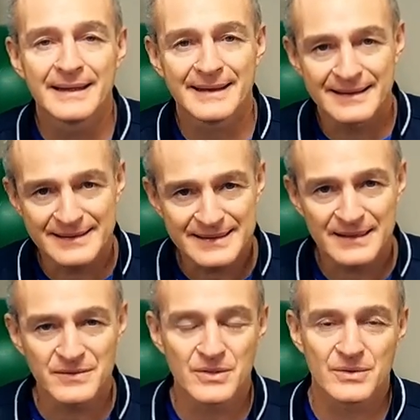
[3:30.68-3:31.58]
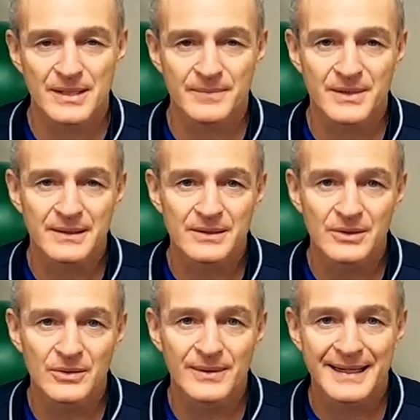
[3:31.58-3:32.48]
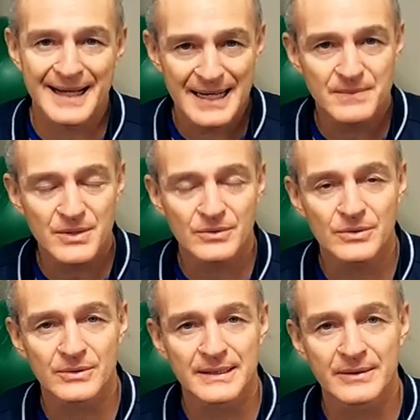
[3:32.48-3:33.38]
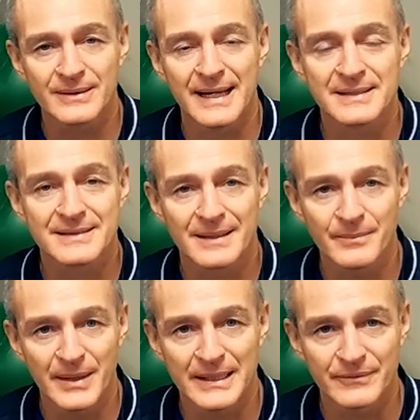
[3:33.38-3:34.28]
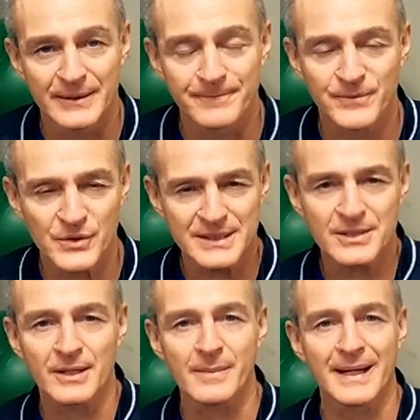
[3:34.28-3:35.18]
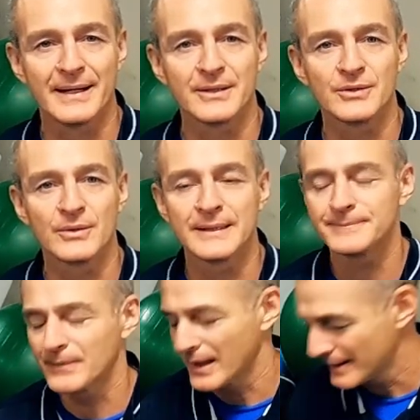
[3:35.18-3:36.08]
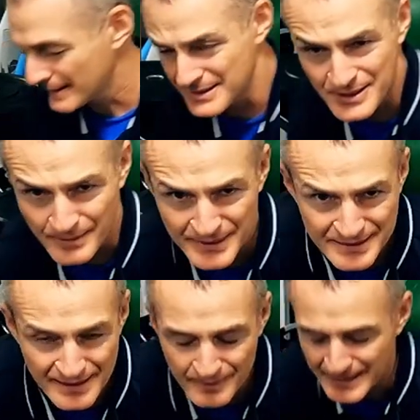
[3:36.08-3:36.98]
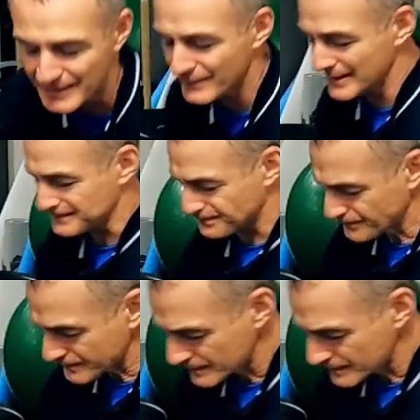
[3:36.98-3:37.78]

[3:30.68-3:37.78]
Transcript: This gives you something to do that absolutely creates some benefit. So let's talk about how you do it. Let's jump into the meat of it.